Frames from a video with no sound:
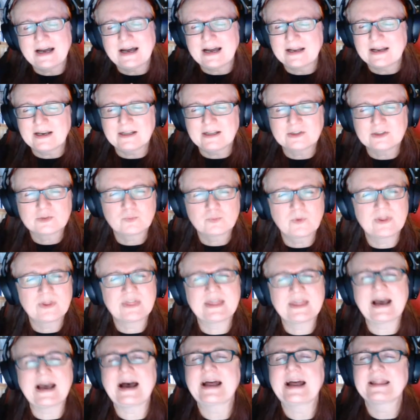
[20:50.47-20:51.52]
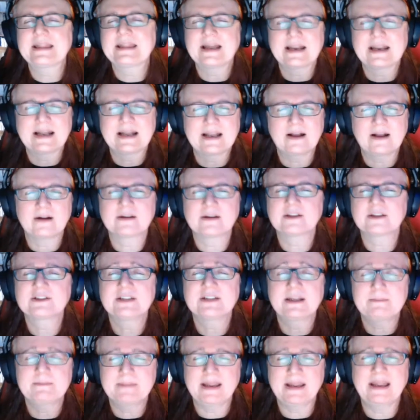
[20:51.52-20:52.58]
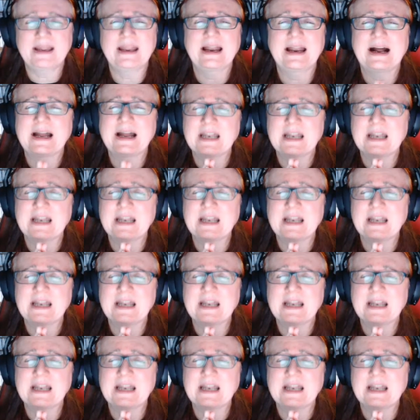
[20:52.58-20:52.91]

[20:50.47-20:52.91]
And it's with that I honestly mean